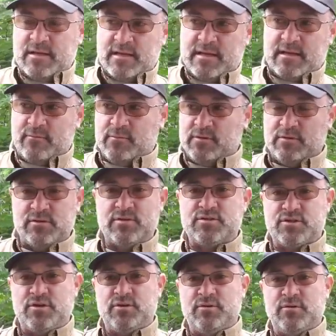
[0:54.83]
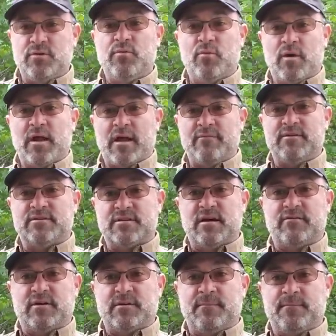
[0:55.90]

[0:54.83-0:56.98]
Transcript: and we'll show you what I've discovered